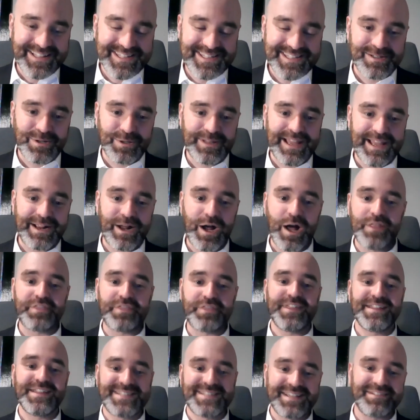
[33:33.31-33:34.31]
So like
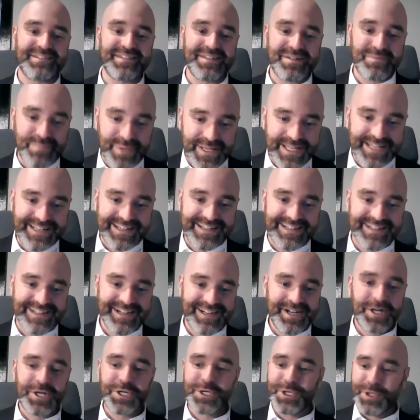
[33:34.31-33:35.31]
authentically be
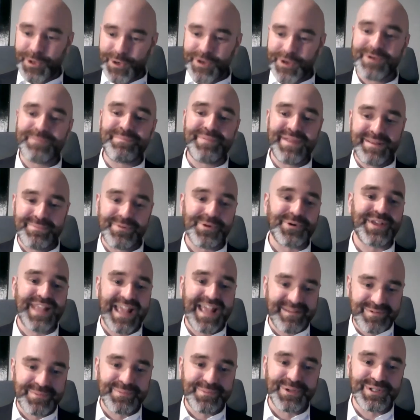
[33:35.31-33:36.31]
good people
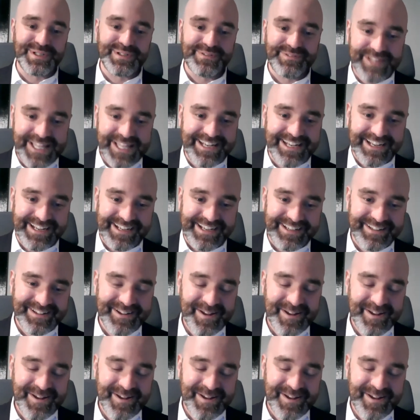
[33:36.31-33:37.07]
capable of leading.